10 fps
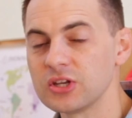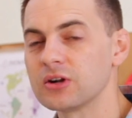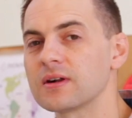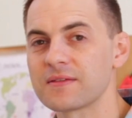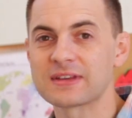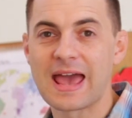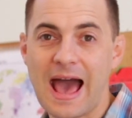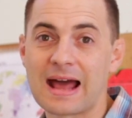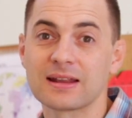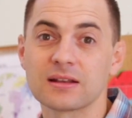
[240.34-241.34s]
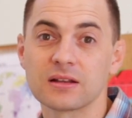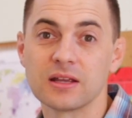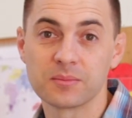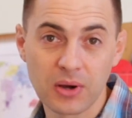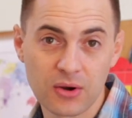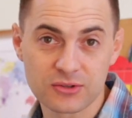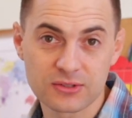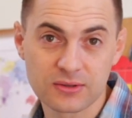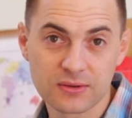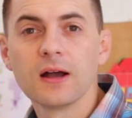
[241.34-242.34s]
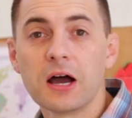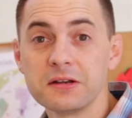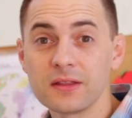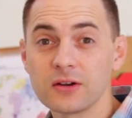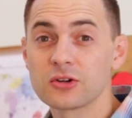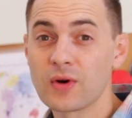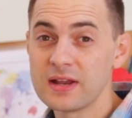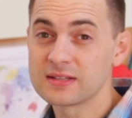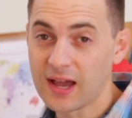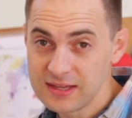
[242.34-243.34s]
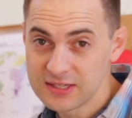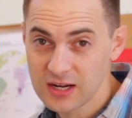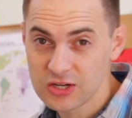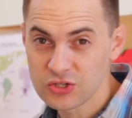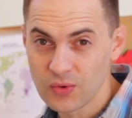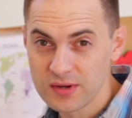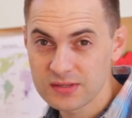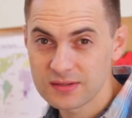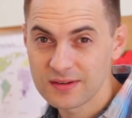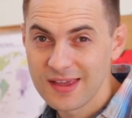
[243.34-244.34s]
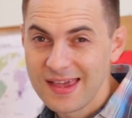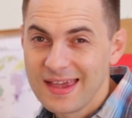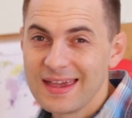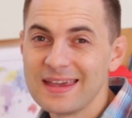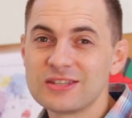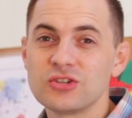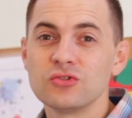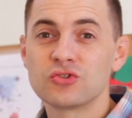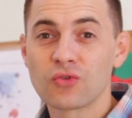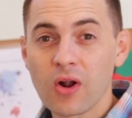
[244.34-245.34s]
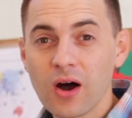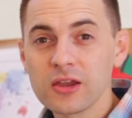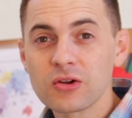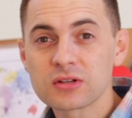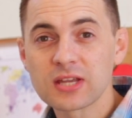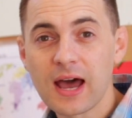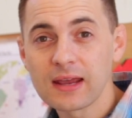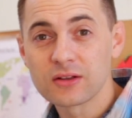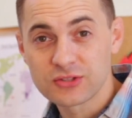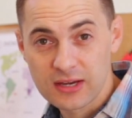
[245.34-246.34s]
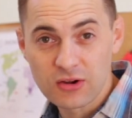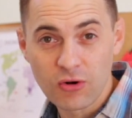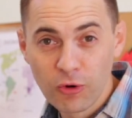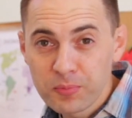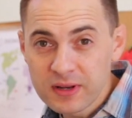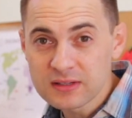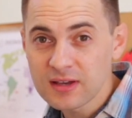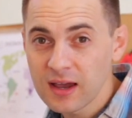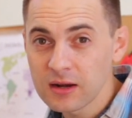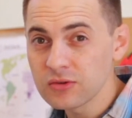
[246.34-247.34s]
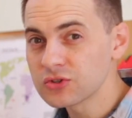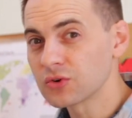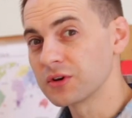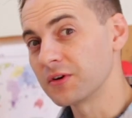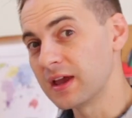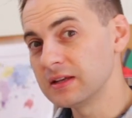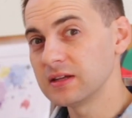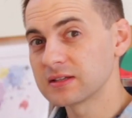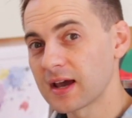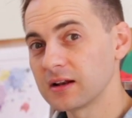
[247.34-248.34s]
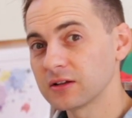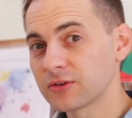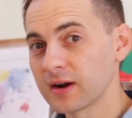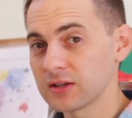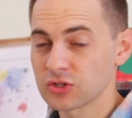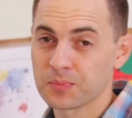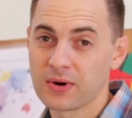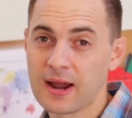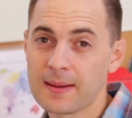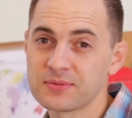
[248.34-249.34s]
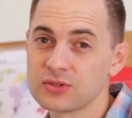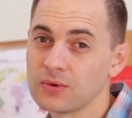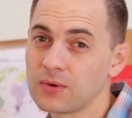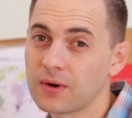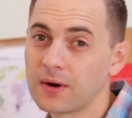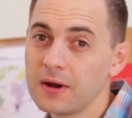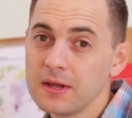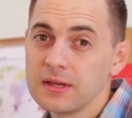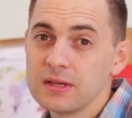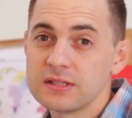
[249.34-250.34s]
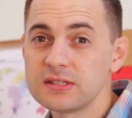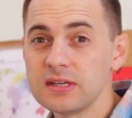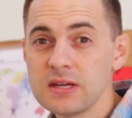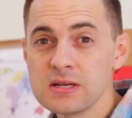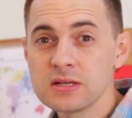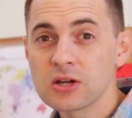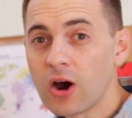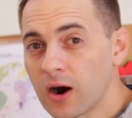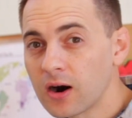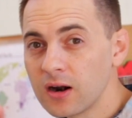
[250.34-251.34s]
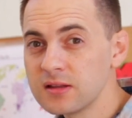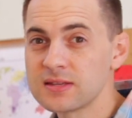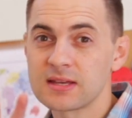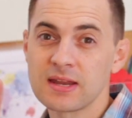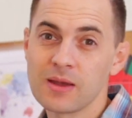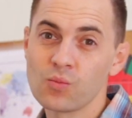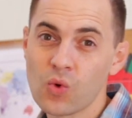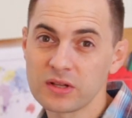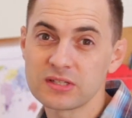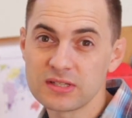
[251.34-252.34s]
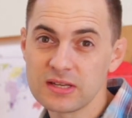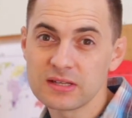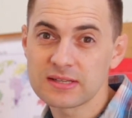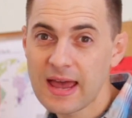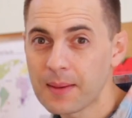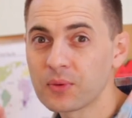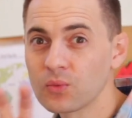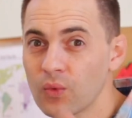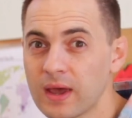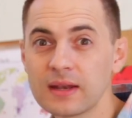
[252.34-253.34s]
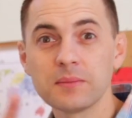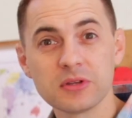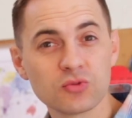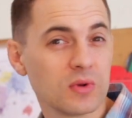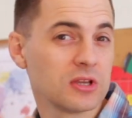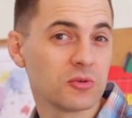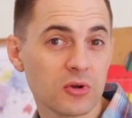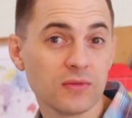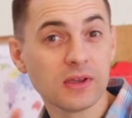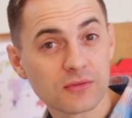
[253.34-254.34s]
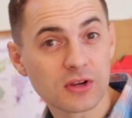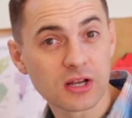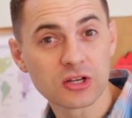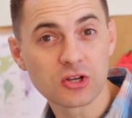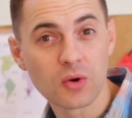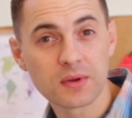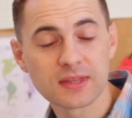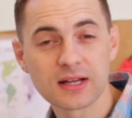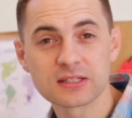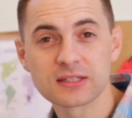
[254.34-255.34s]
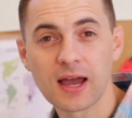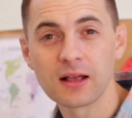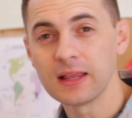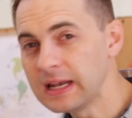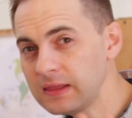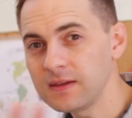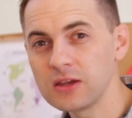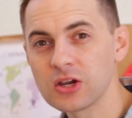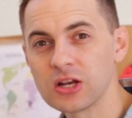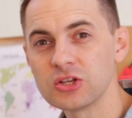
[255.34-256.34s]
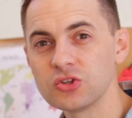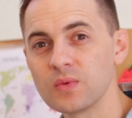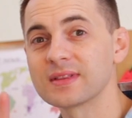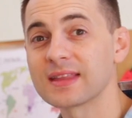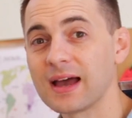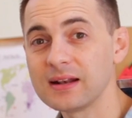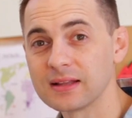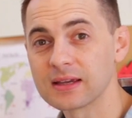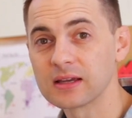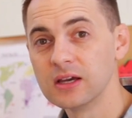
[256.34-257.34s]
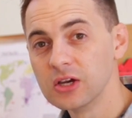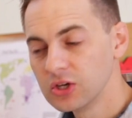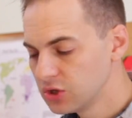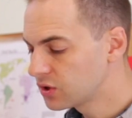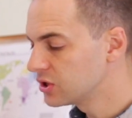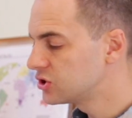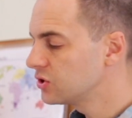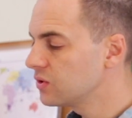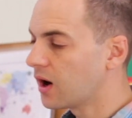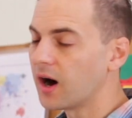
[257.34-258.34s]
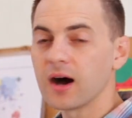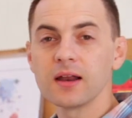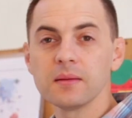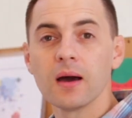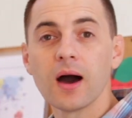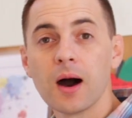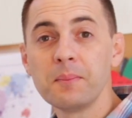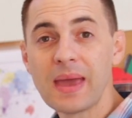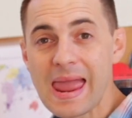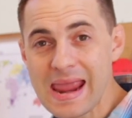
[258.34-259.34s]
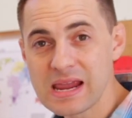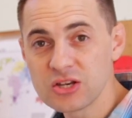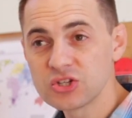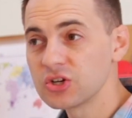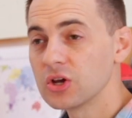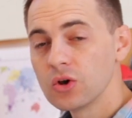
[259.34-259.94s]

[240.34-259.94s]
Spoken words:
so you don't have to add it in post. Another great diegetic choice is to draw your titles, like your opening titles or your ending title credits, or perhaps your scene cards that name what scenes happen when in between your movie, if you're going to go with that style. Anything you're going to do with titling, you can do on a page,